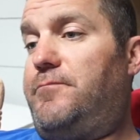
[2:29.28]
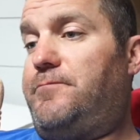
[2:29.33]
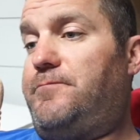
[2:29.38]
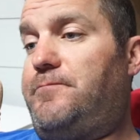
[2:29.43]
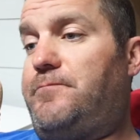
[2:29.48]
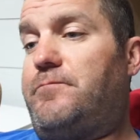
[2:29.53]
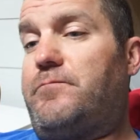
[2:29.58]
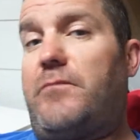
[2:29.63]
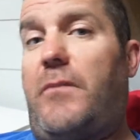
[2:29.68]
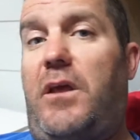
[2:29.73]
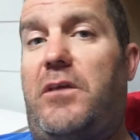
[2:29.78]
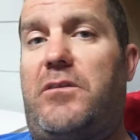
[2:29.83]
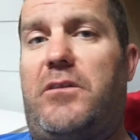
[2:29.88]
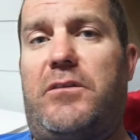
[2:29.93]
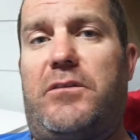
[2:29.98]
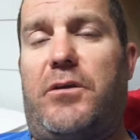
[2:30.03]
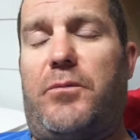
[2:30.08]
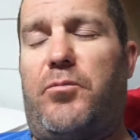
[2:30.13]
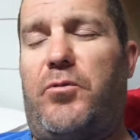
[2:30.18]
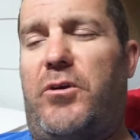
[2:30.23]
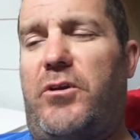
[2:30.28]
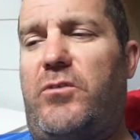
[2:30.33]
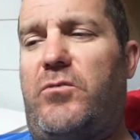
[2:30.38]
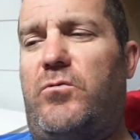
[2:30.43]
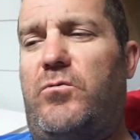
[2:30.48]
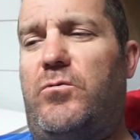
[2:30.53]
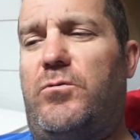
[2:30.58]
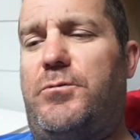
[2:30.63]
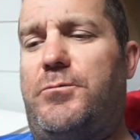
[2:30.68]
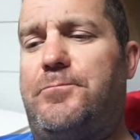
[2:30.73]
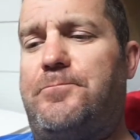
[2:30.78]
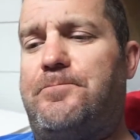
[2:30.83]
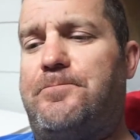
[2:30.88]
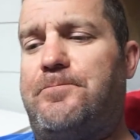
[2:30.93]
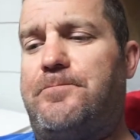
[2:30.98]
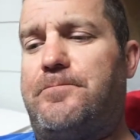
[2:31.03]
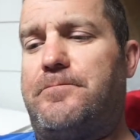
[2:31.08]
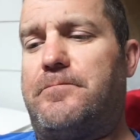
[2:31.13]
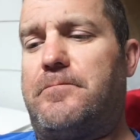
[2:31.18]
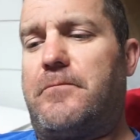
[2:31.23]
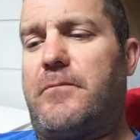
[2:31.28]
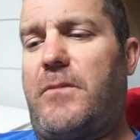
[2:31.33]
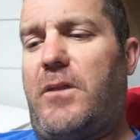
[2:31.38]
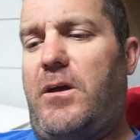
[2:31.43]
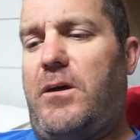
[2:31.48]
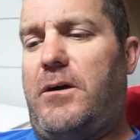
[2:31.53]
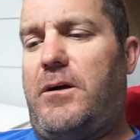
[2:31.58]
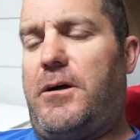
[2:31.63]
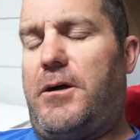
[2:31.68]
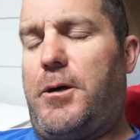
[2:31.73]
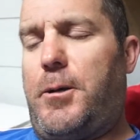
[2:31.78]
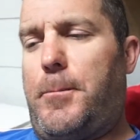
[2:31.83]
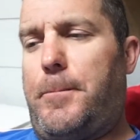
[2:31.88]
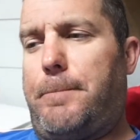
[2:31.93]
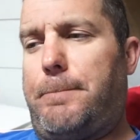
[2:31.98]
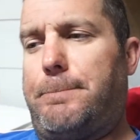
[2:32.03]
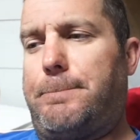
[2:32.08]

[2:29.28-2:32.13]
I think they're pretty cool. Um,